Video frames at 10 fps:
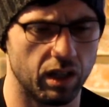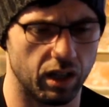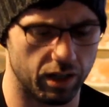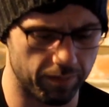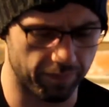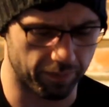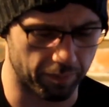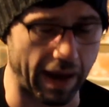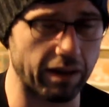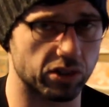
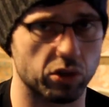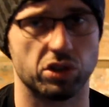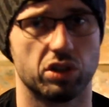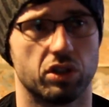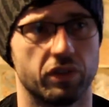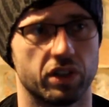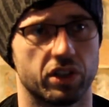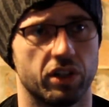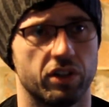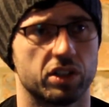Mount's also another
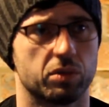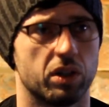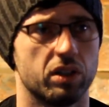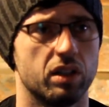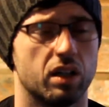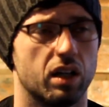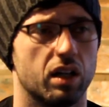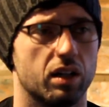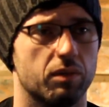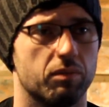curious one.
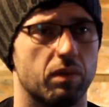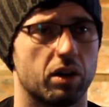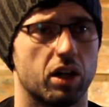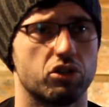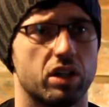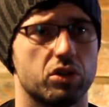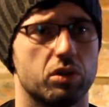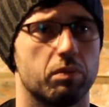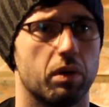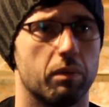I'm going to try and
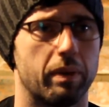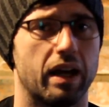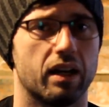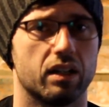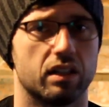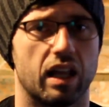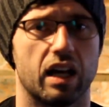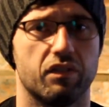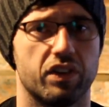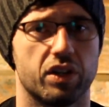do a better
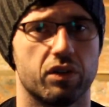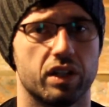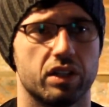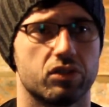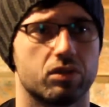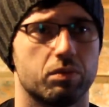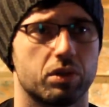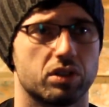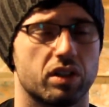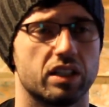live video of this
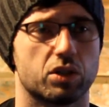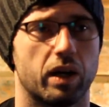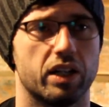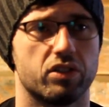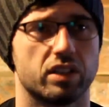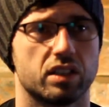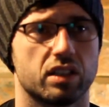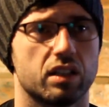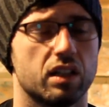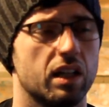because I think it's quite
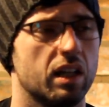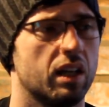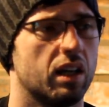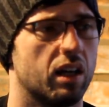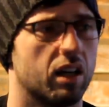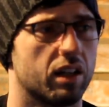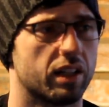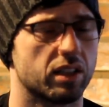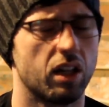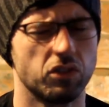interesting.
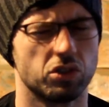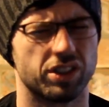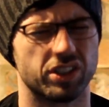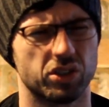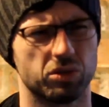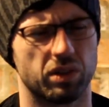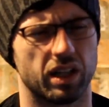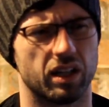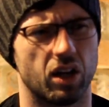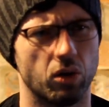There's a lot of jiu-jitsu
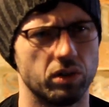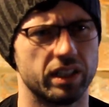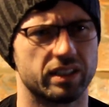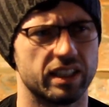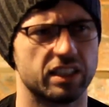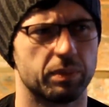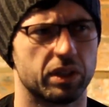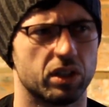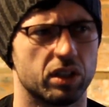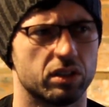that only exists
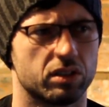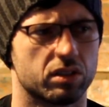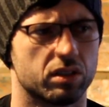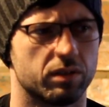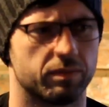because